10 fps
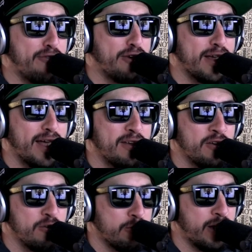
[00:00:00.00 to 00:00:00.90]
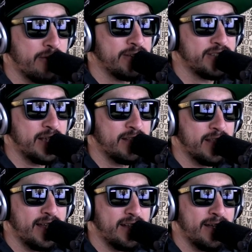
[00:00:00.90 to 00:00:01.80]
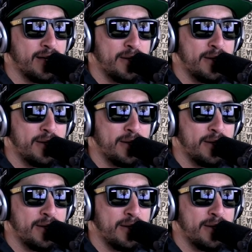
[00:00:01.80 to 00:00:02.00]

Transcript: Africa. You know, you were even saying that,